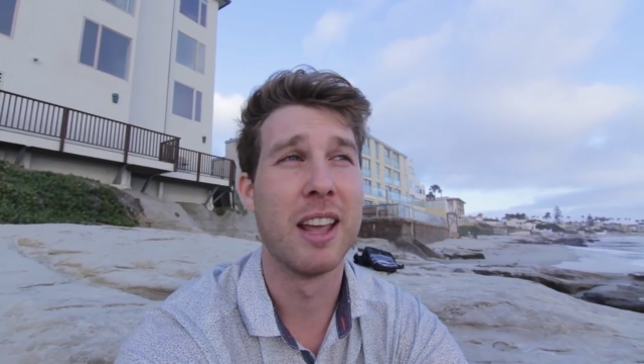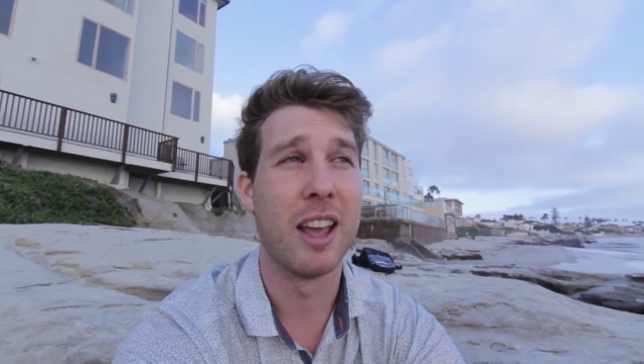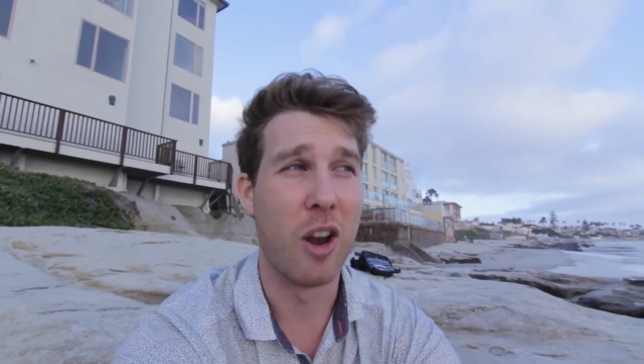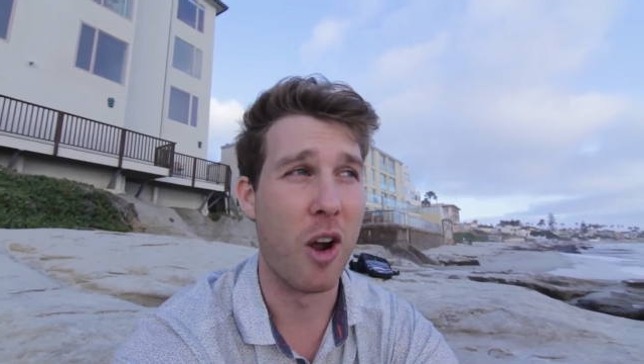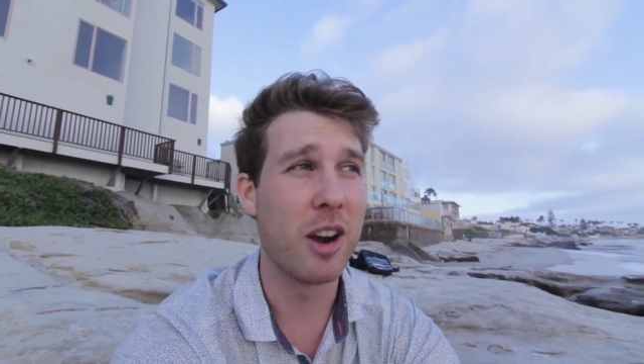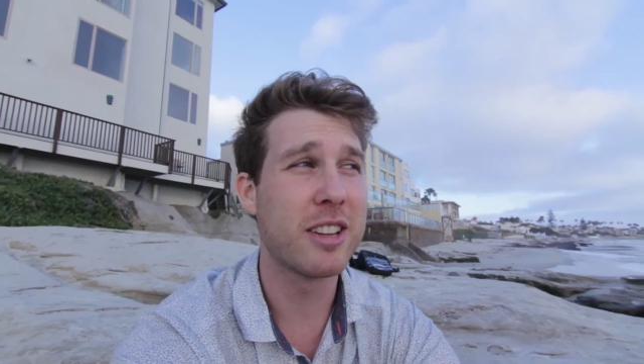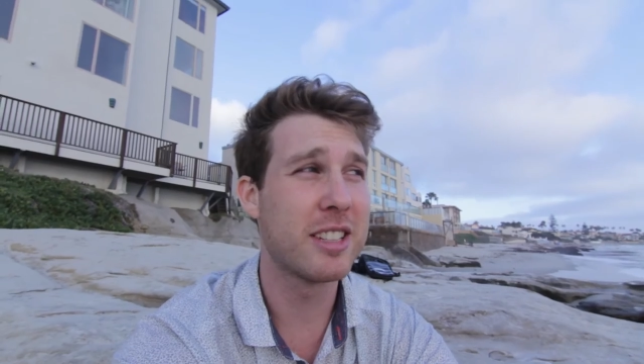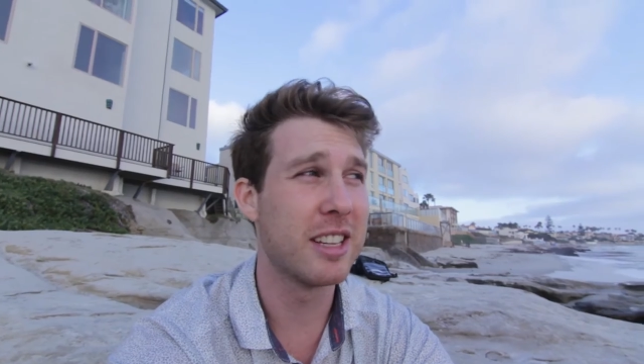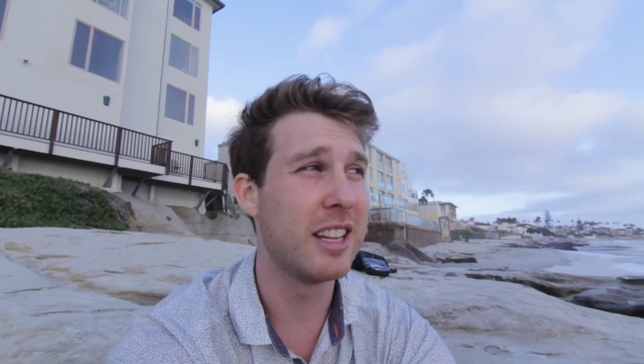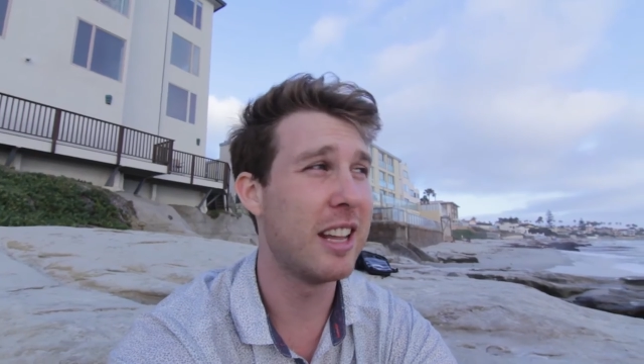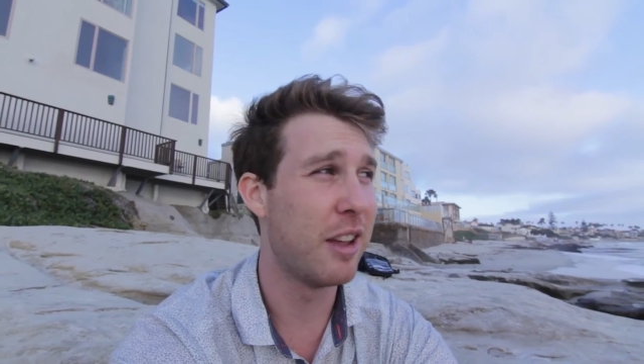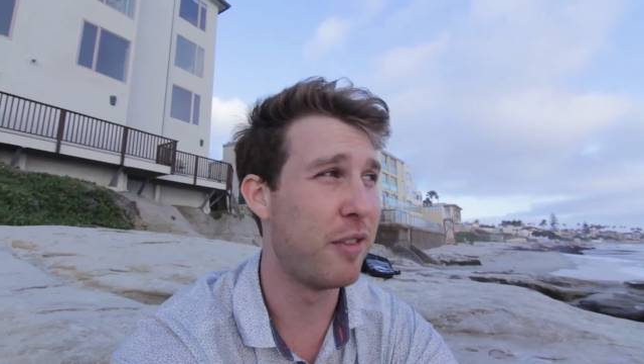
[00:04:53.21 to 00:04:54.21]
And
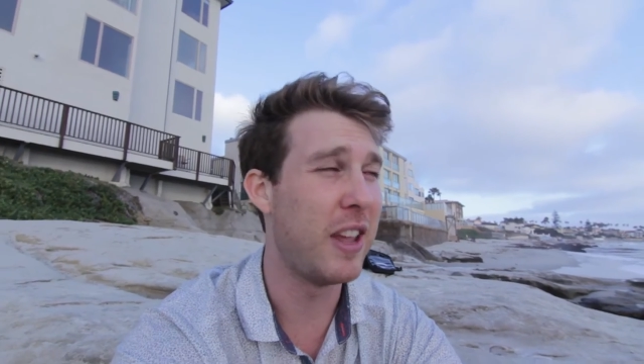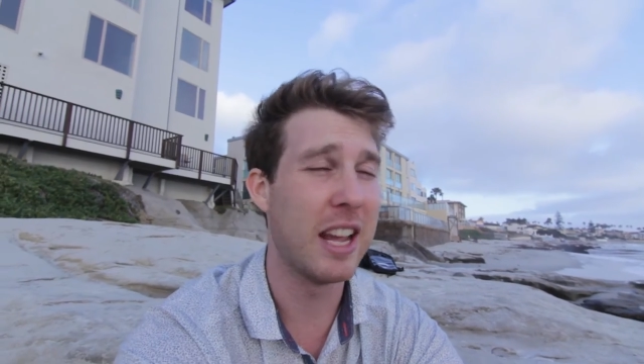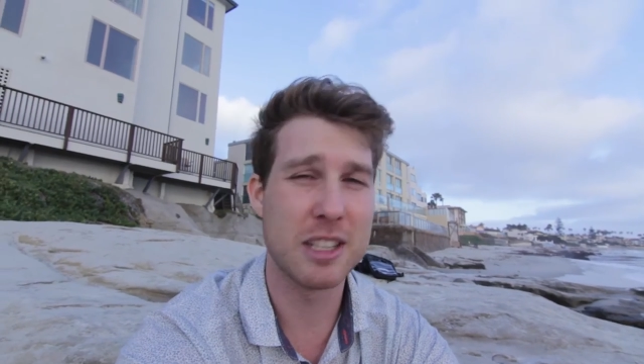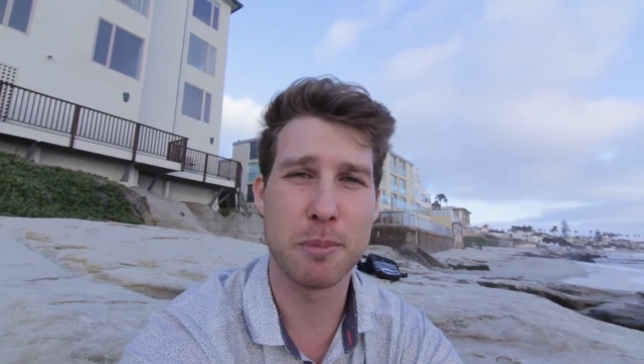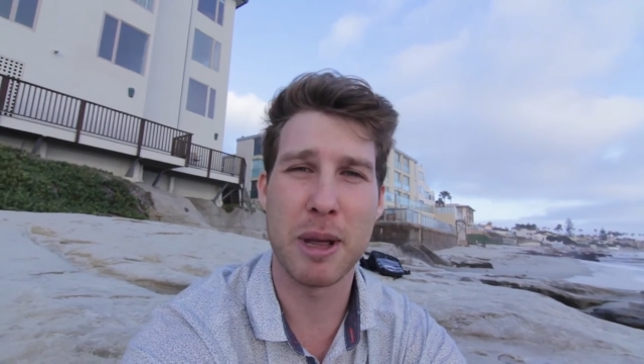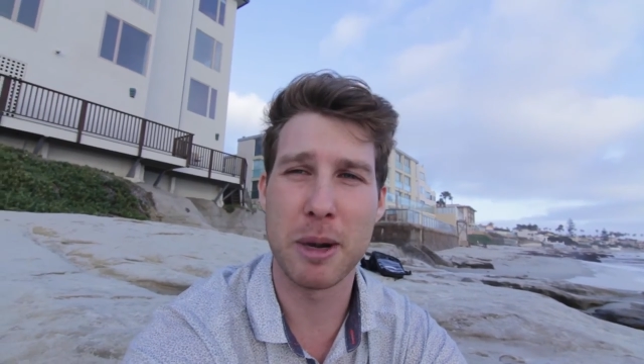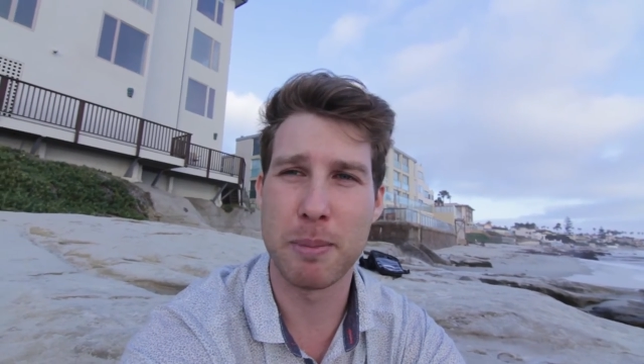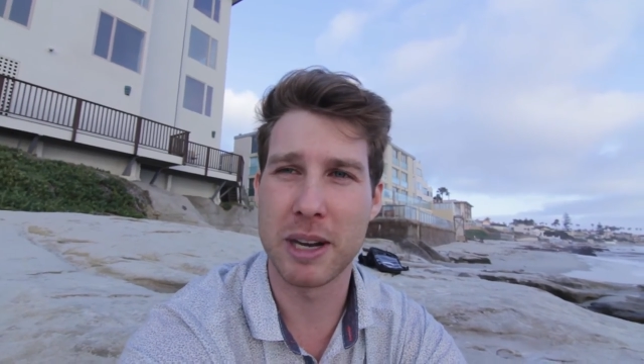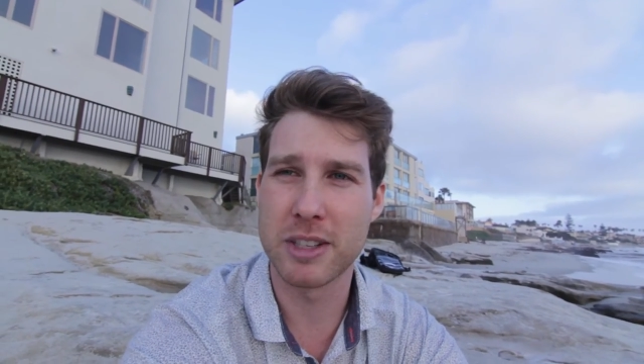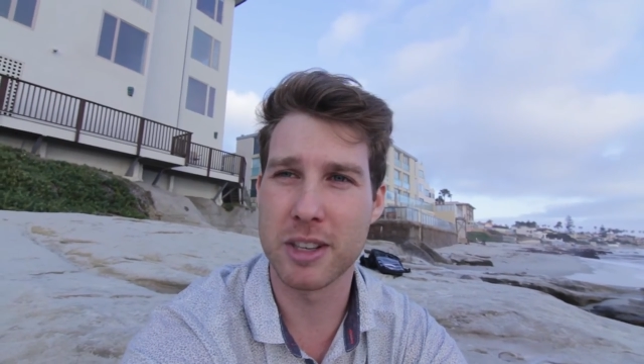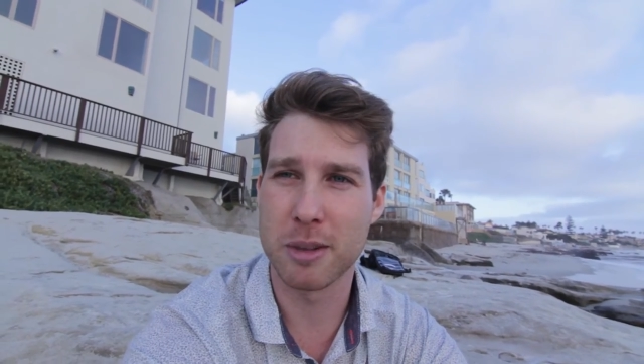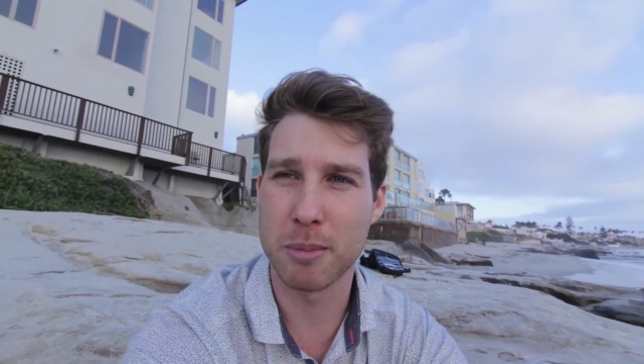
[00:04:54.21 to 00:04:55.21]
honestly, if he has a better
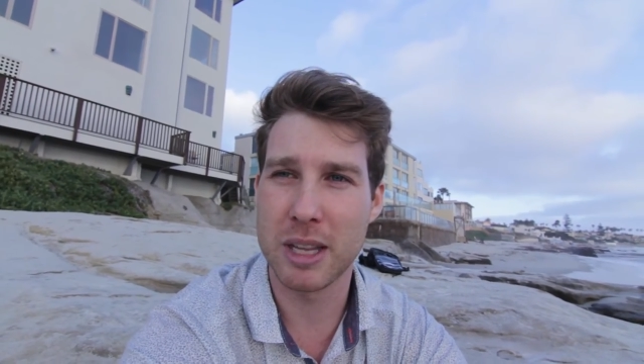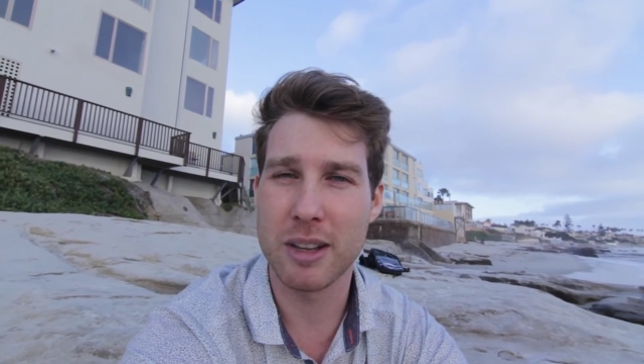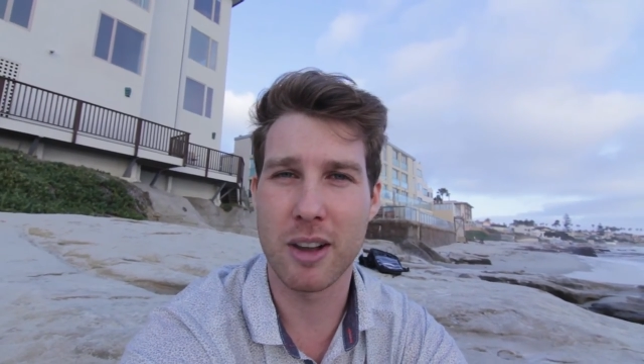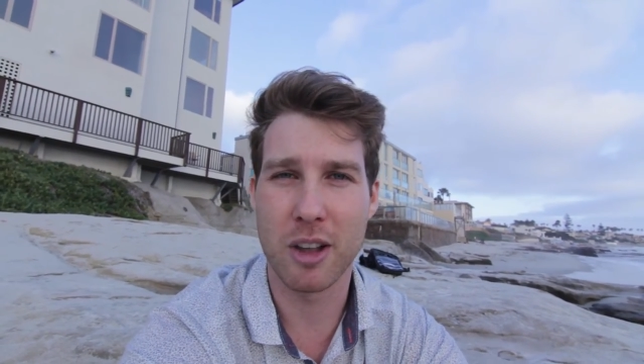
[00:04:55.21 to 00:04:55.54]
picture than me,